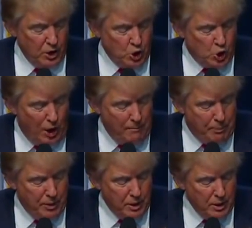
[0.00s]
Trump,
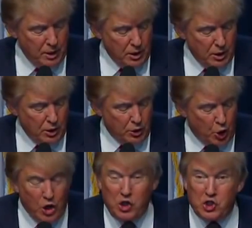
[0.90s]

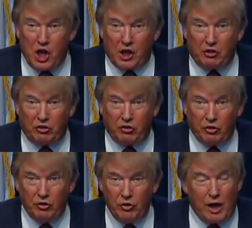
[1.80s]
36.
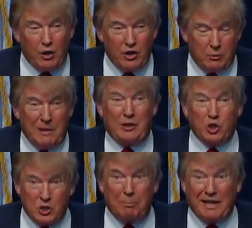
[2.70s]
Not on the debate. This
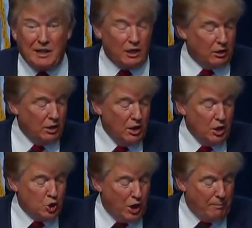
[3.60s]
is the big deal.
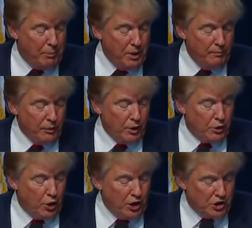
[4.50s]
Trump,
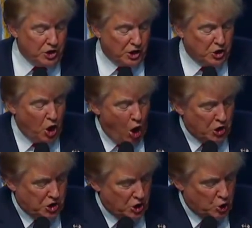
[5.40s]
36.
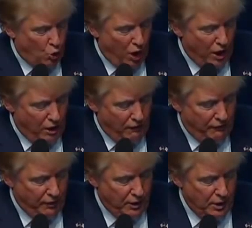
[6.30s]
Carson, 12.
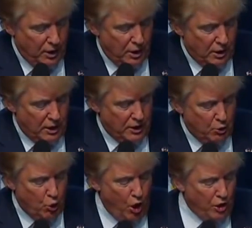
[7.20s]
And then
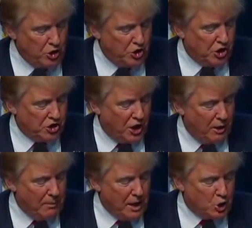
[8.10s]
Reuters just
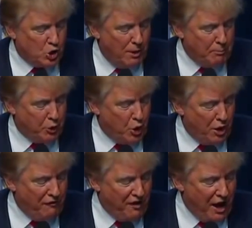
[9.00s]
came out. Trump,
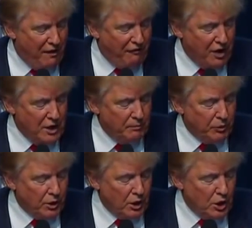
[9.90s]
35.
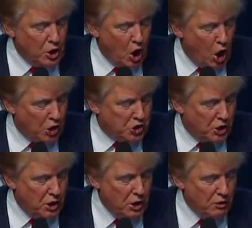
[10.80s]

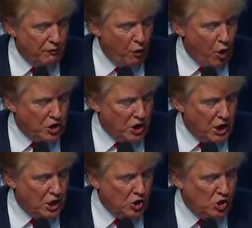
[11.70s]
Carson,
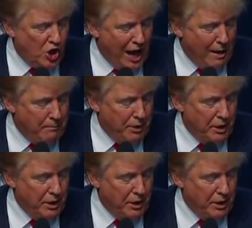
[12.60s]
14. Jeb